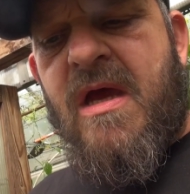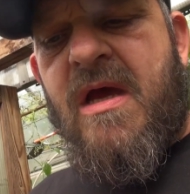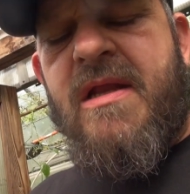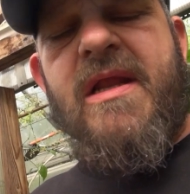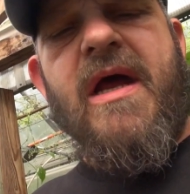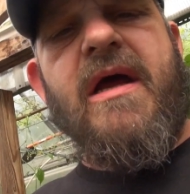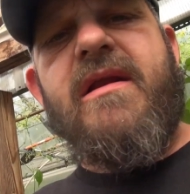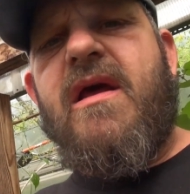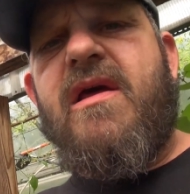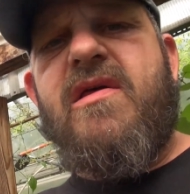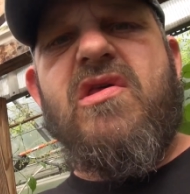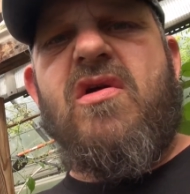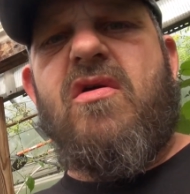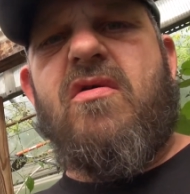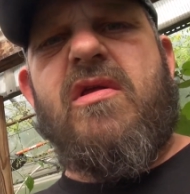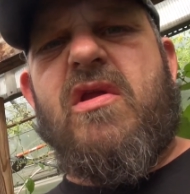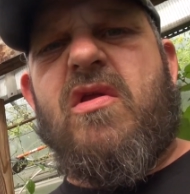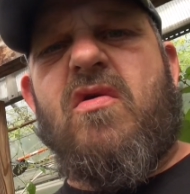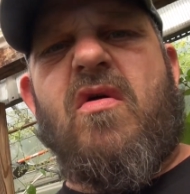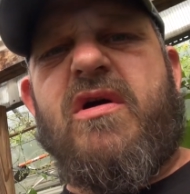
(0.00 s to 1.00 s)
Not
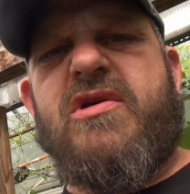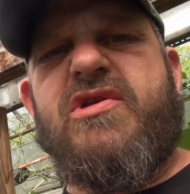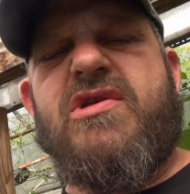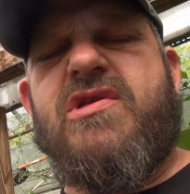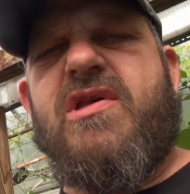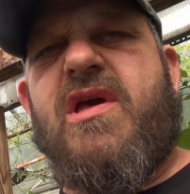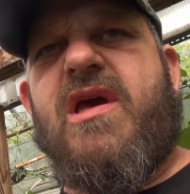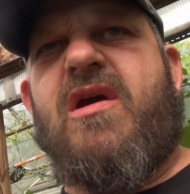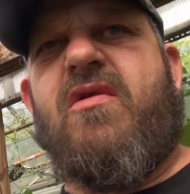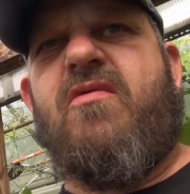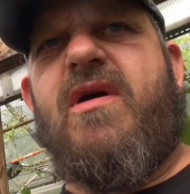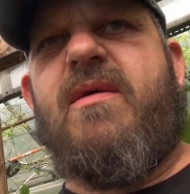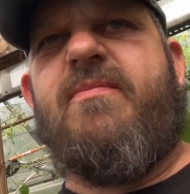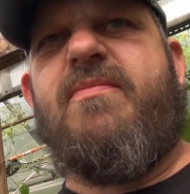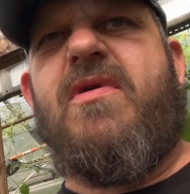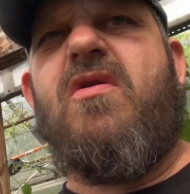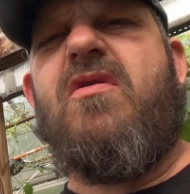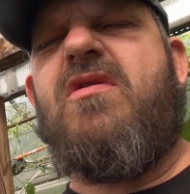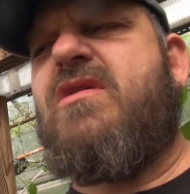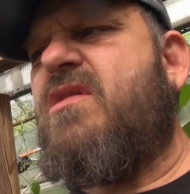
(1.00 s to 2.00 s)
necessarily nauseous, like I want to
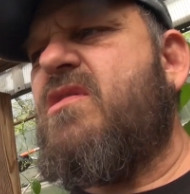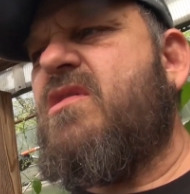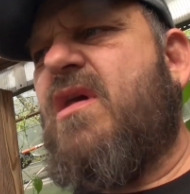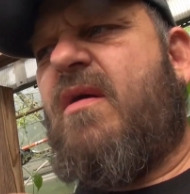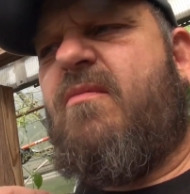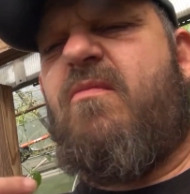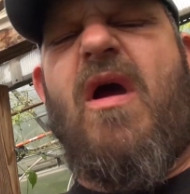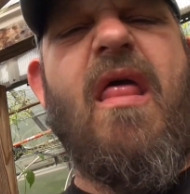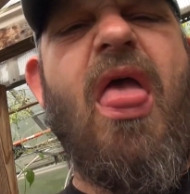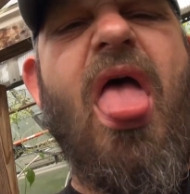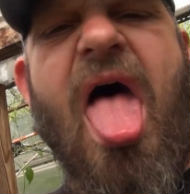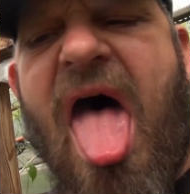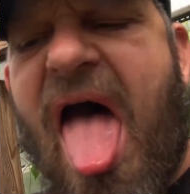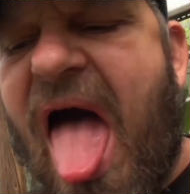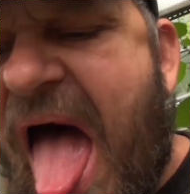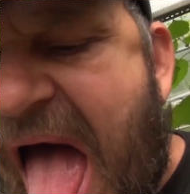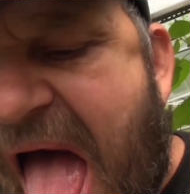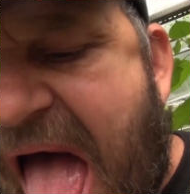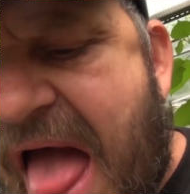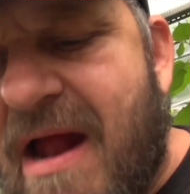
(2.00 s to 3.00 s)
puke. Just I want,
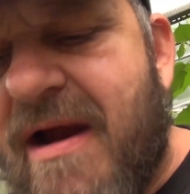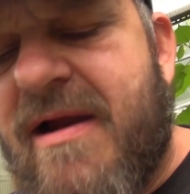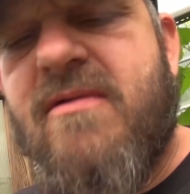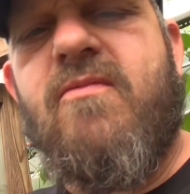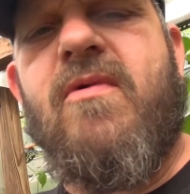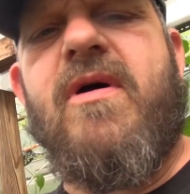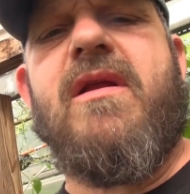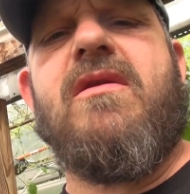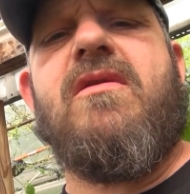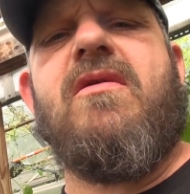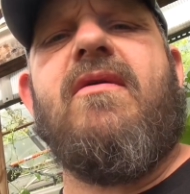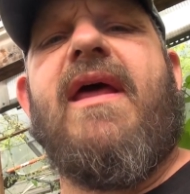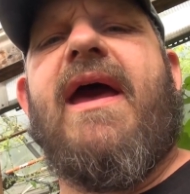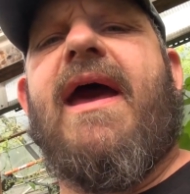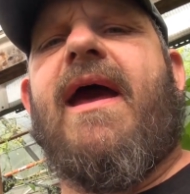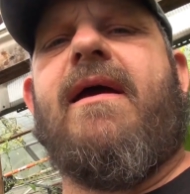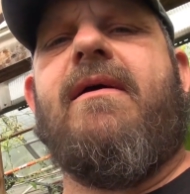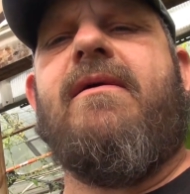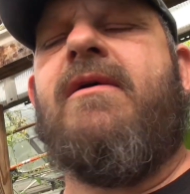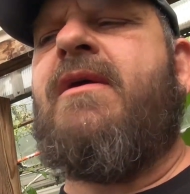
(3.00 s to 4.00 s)
ah, I want to do
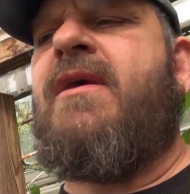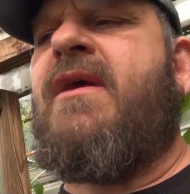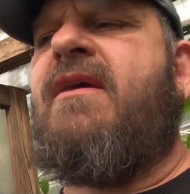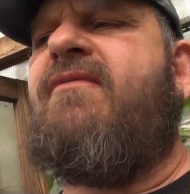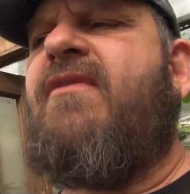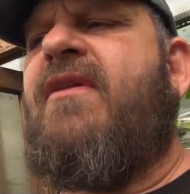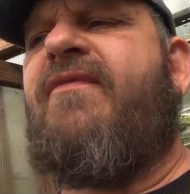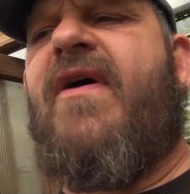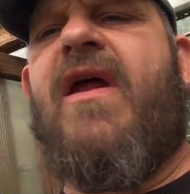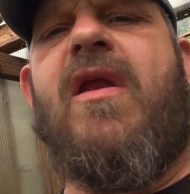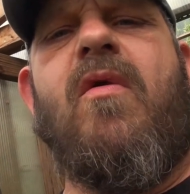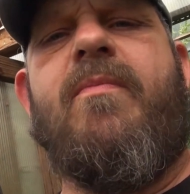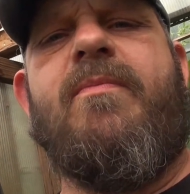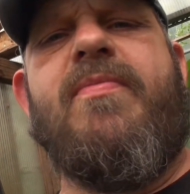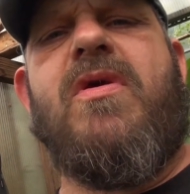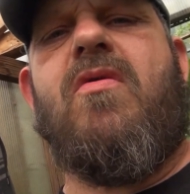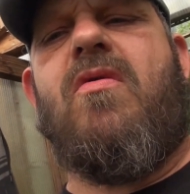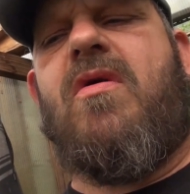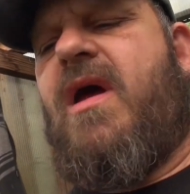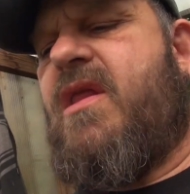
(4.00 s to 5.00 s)
that. Even if I don't
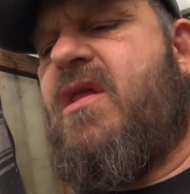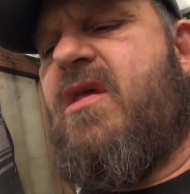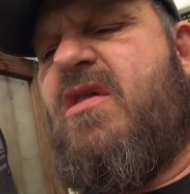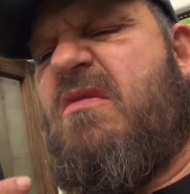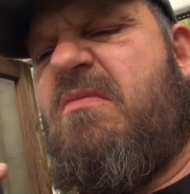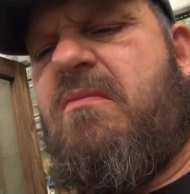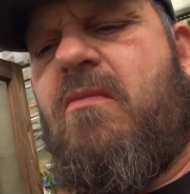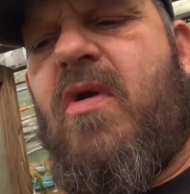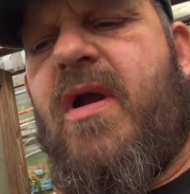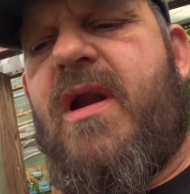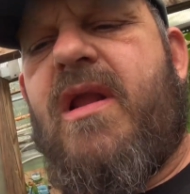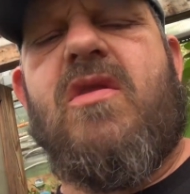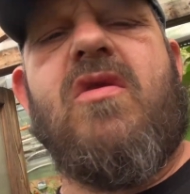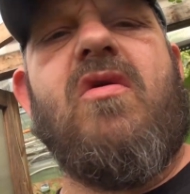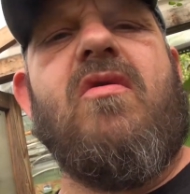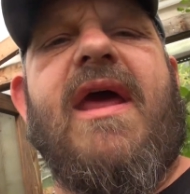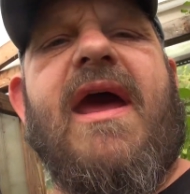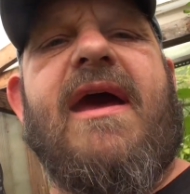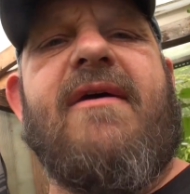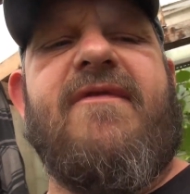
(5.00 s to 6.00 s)
puke, I just want to
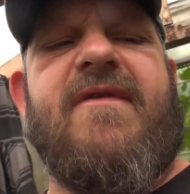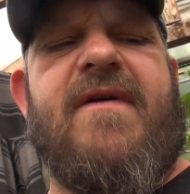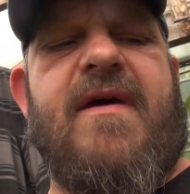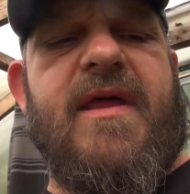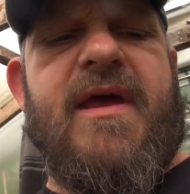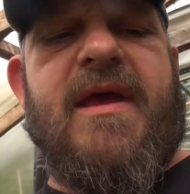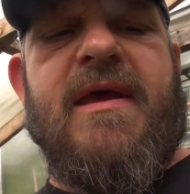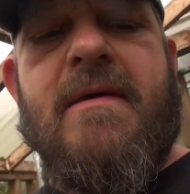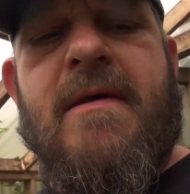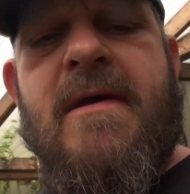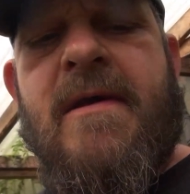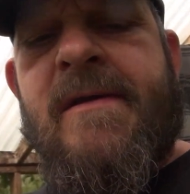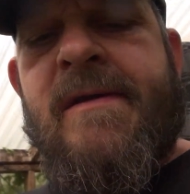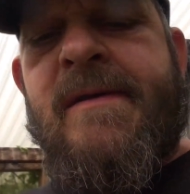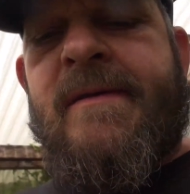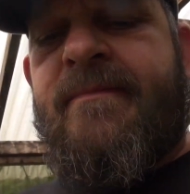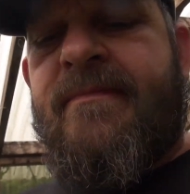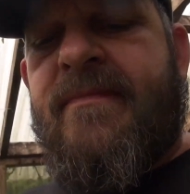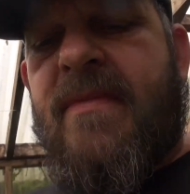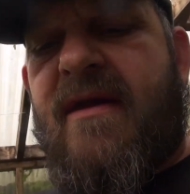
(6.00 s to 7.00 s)
do that feeling.
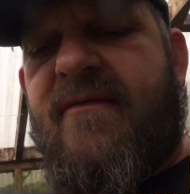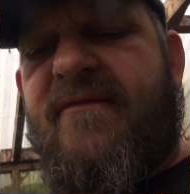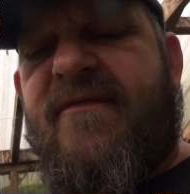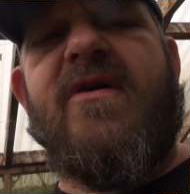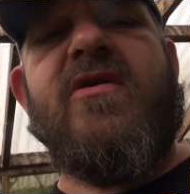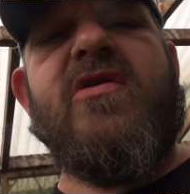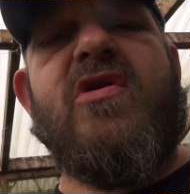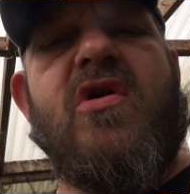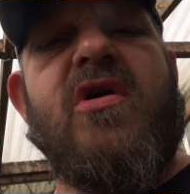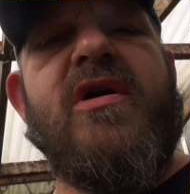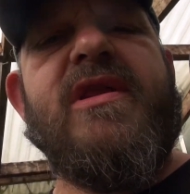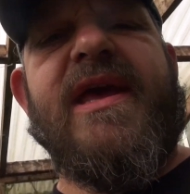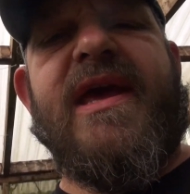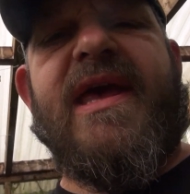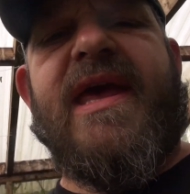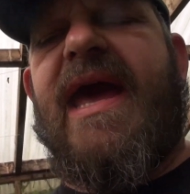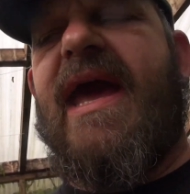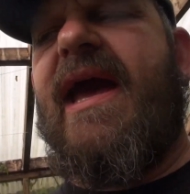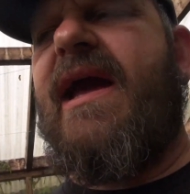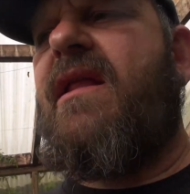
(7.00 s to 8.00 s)
It feels good to
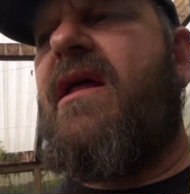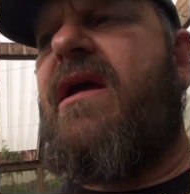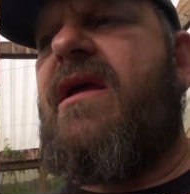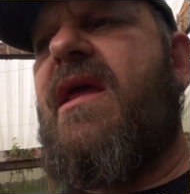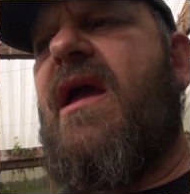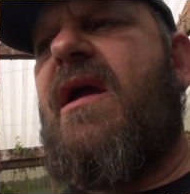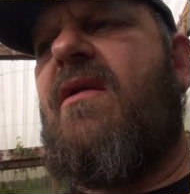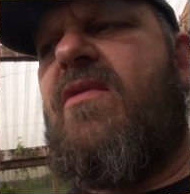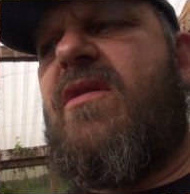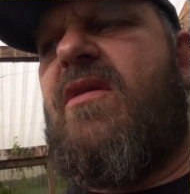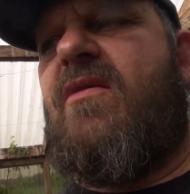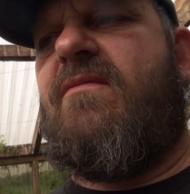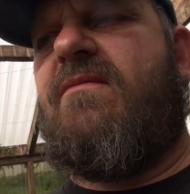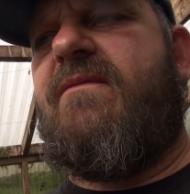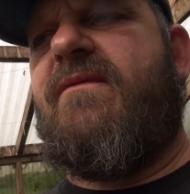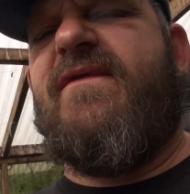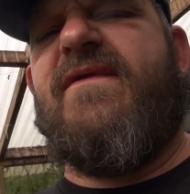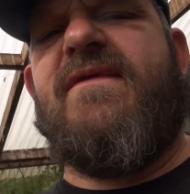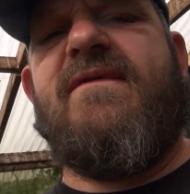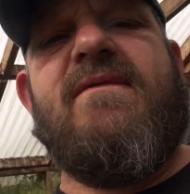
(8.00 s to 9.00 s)
gag like that when you
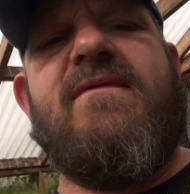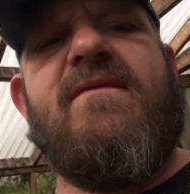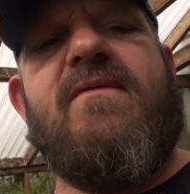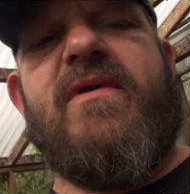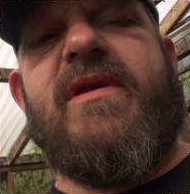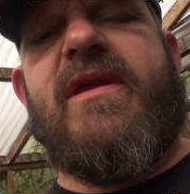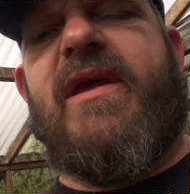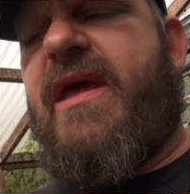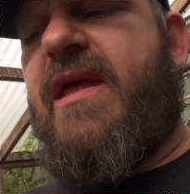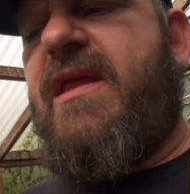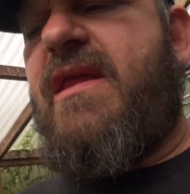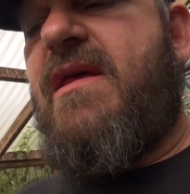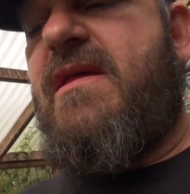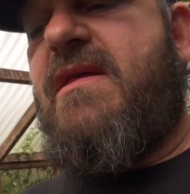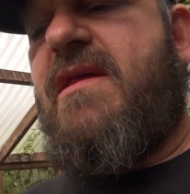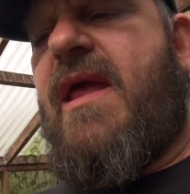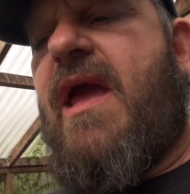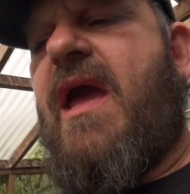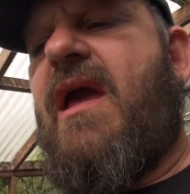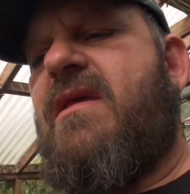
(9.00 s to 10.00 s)
when you eat
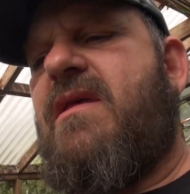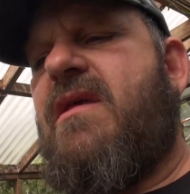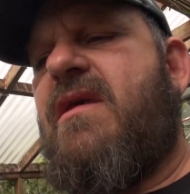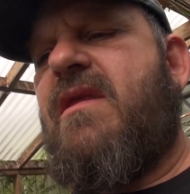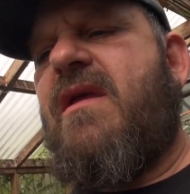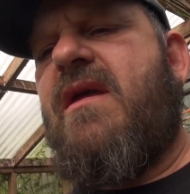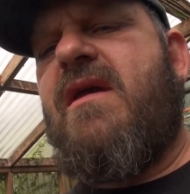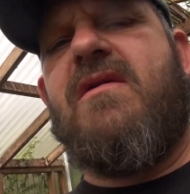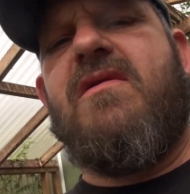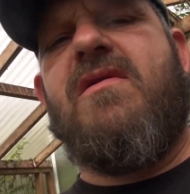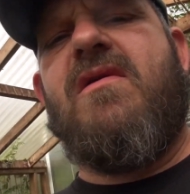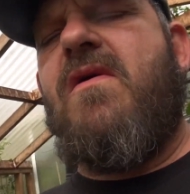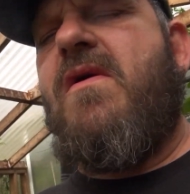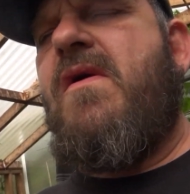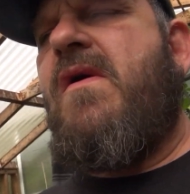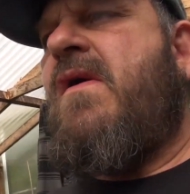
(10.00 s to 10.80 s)
these nasty things.